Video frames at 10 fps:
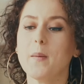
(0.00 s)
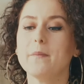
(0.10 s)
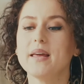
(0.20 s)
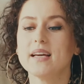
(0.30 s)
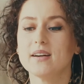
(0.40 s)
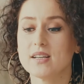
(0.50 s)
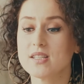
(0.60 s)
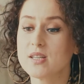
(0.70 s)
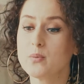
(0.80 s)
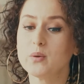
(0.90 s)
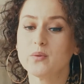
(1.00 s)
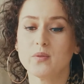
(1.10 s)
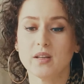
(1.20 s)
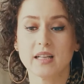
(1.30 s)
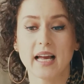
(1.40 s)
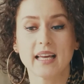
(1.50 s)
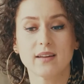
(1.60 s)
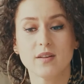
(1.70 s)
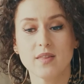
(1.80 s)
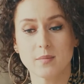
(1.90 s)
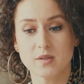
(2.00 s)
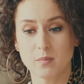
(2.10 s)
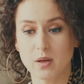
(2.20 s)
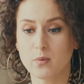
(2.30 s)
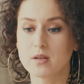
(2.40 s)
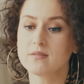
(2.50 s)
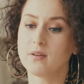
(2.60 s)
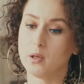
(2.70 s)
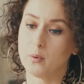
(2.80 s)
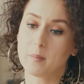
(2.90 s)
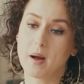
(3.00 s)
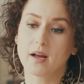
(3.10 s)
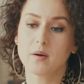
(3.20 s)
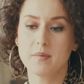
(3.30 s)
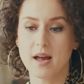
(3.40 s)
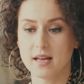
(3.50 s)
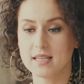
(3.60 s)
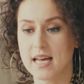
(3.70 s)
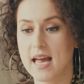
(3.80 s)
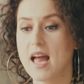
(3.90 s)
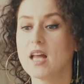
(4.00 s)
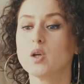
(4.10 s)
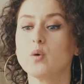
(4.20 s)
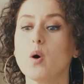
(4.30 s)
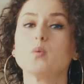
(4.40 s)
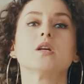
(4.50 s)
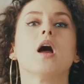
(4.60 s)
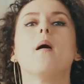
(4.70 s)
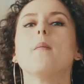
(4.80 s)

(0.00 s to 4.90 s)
because he would feel like giving them to me was following my command, and, quote,